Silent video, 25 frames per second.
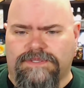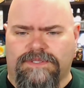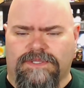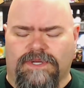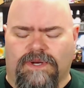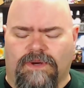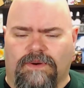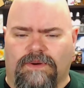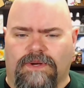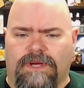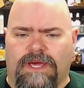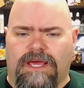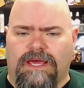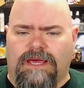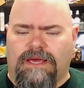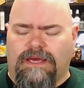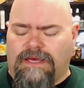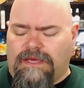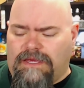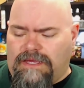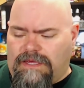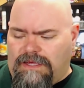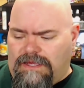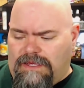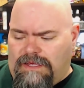So
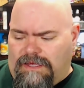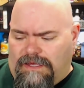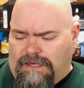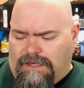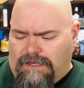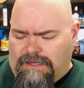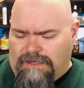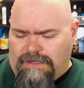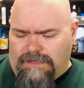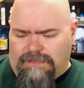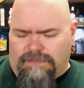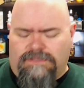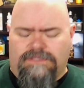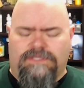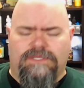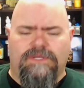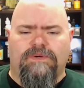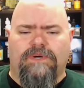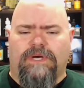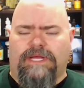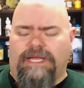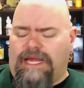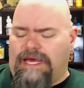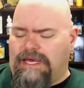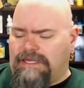do
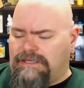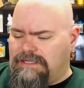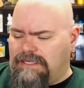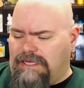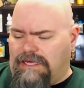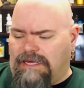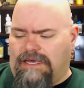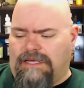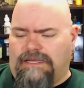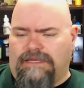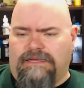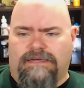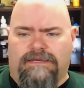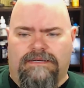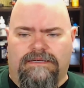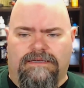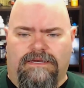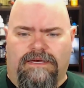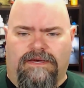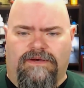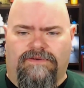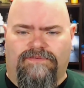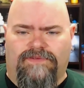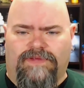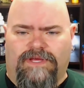it at the end
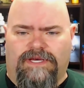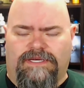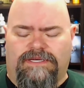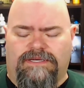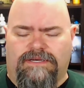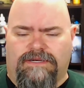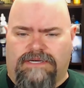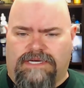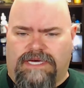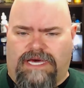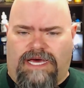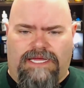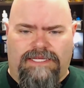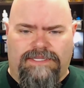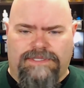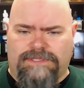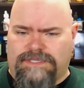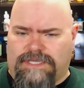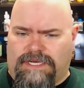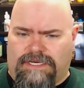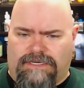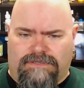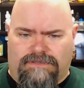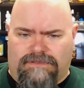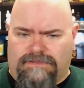of like your cotton
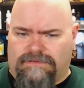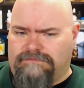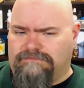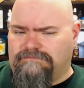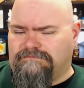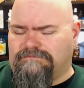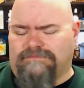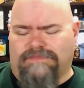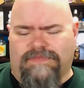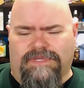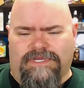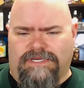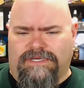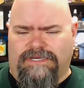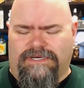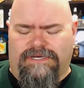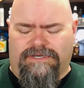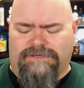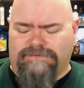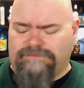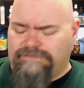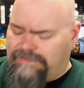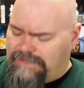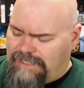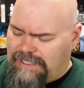cycle. You
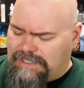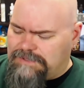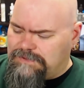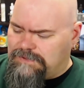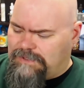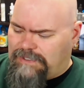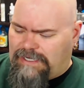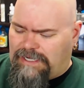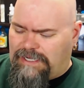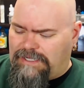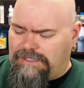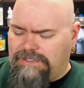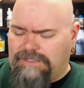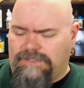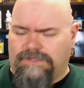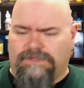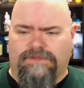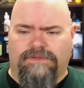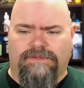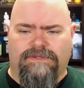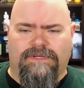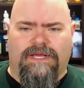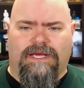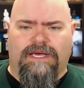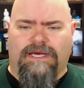know, that's what I do.
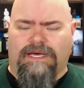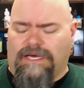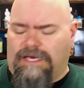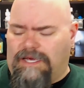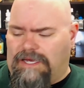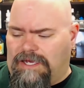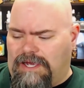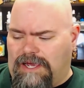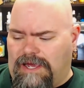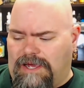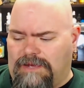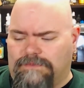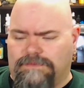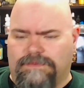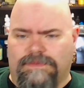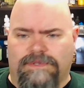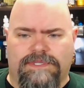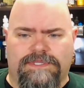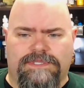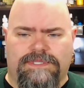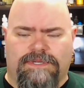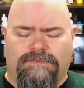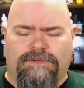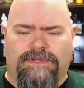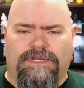Um,
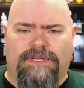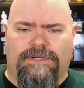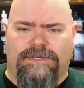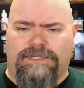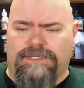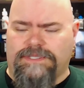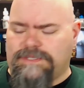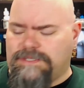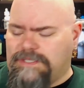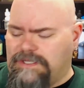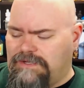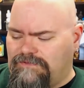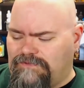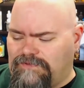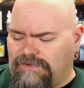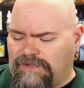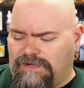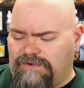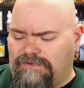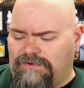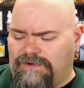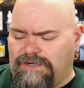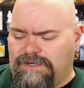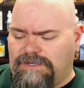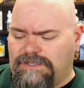some of their distinct
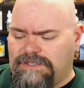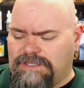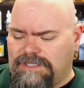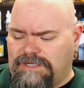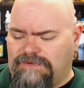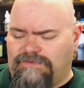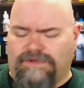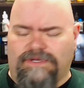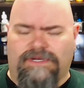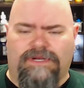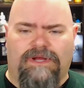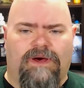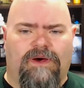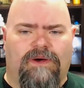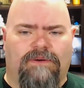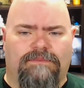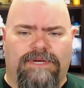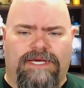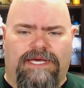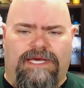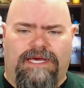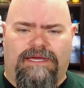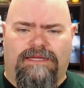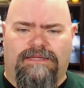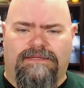flavors, even
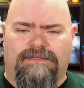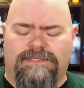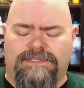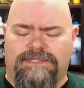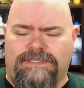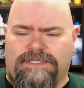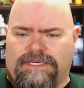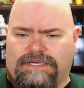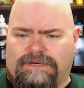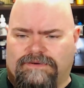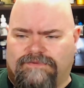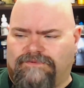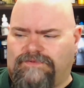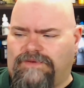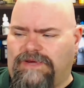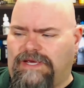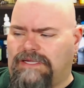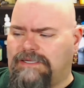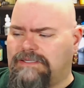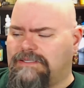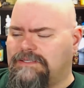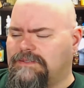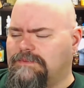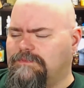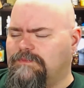Omegan's uh,
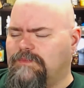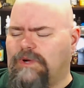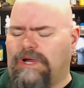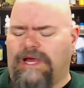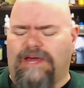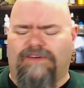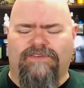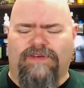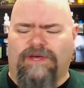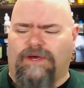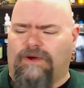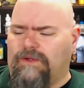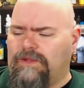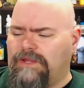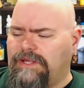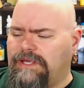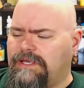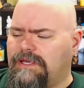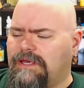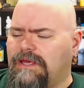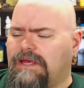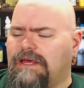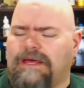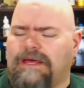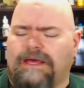Phantom Ravioli,
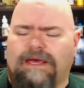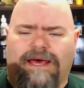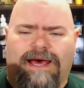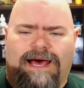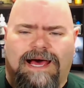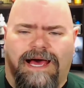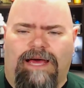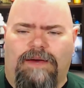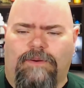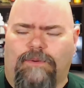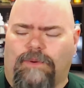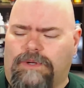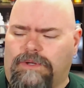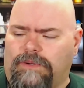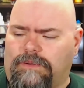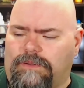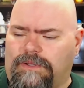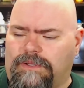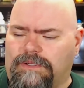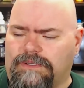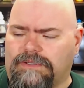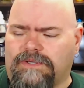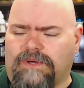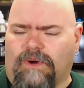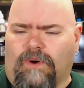I
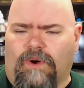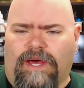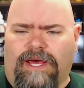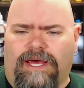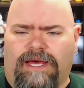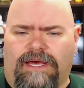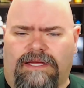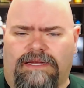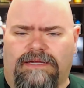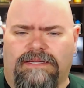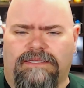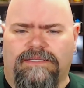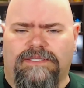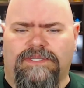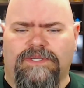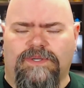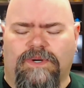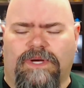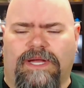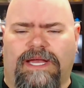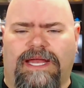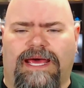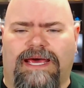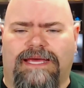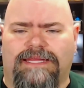will go ahead and do
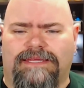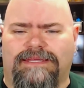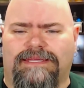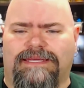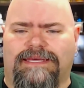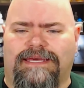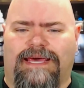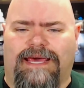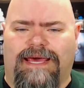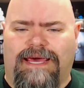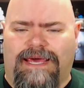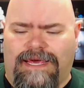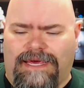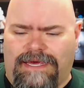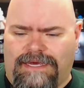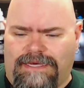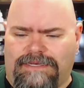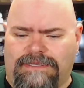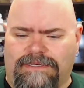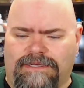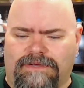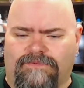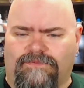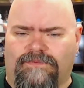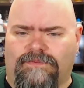it at the
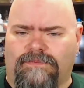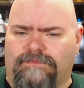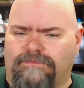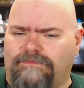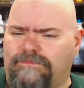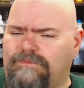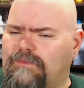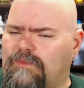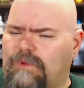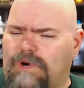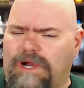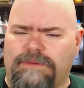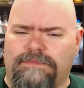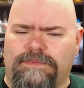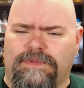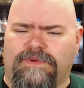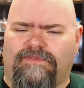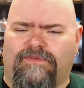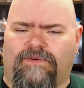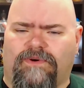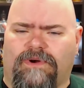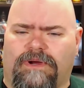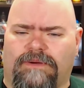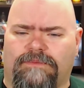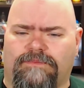end of right
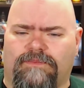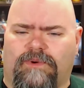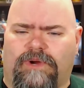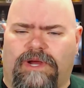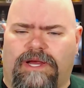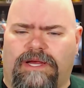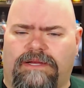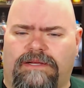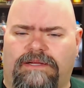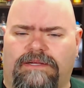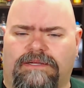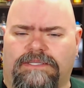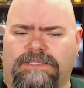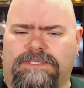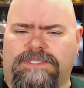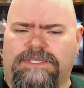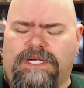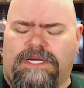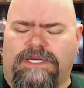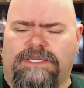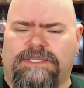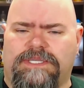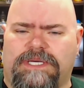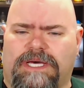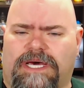before I'm ready to
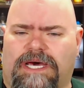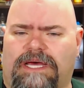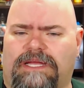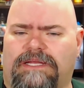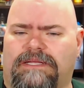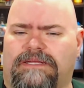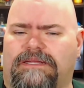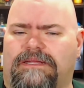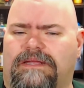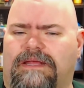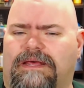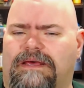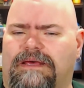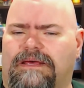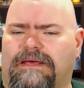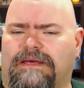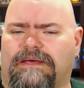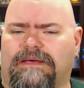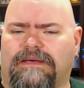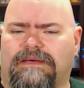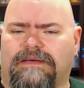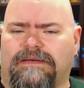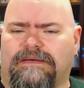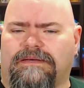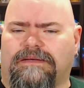change cotton,
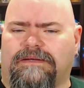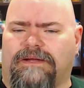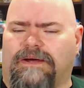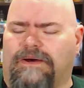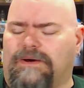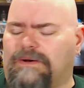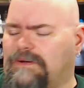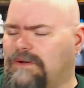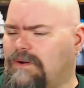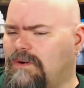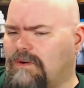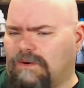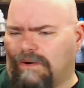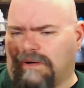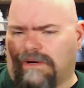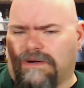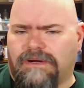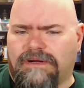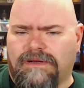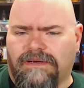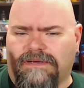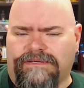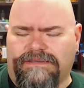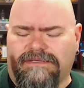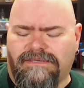you know,
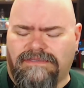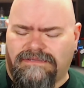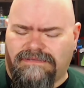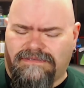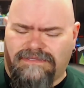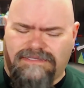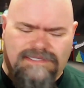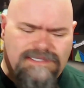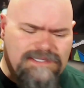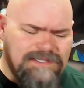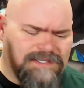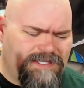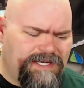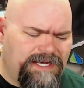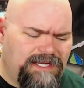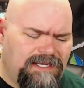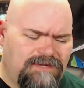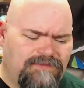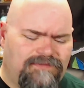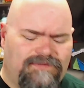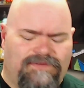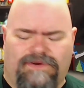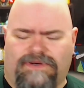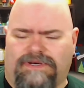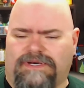or just kind
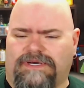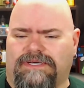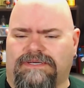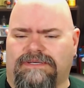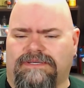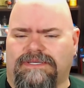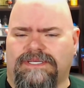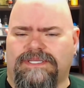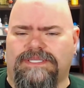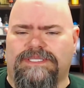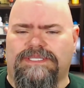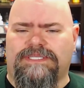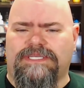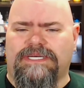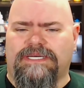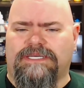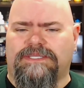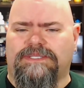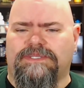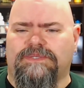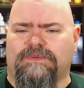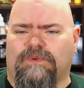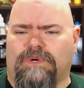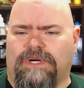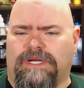of uh, stick
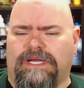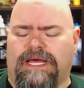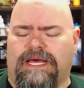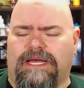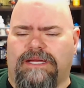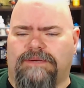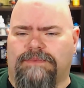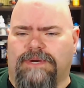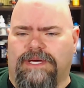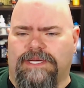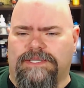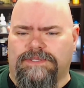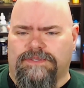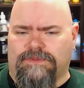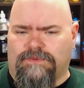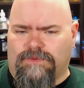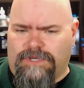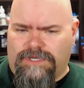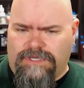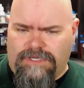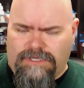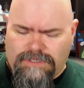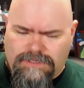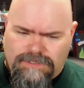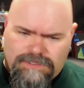to one atomizer where
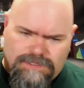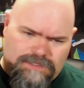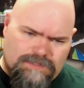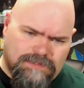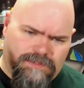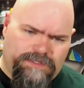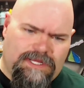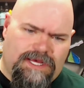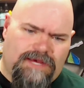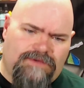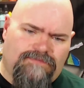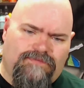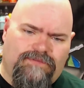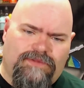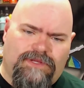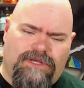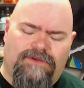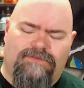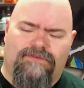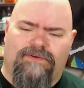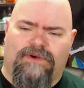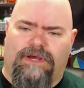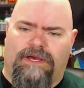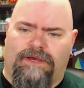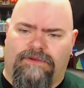you do that
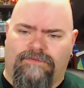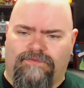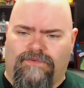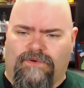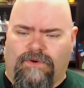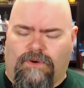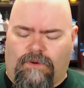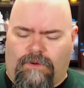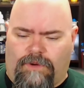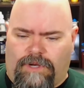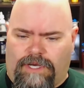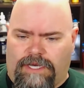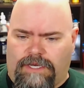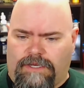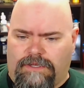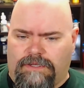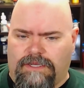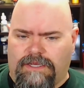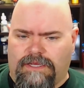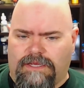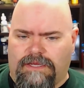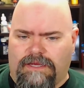flavor at for a while.